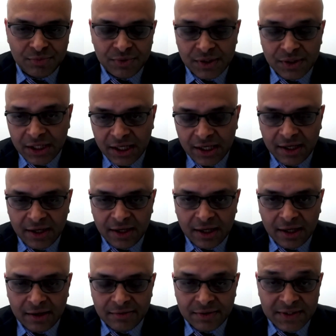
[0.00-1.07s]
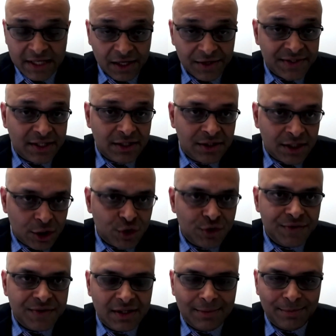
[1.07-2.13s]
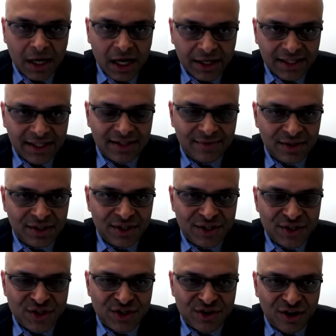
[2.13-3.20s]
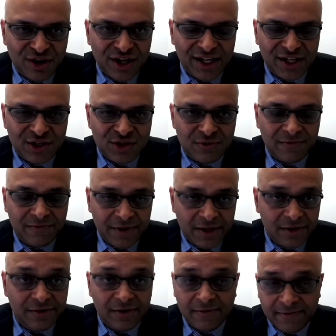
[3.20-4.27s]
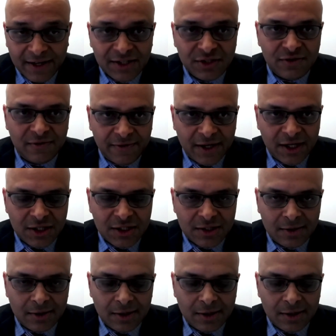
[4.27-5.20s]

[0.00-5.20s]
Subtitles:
the cells and tissues of the body starting to feel the effect of it.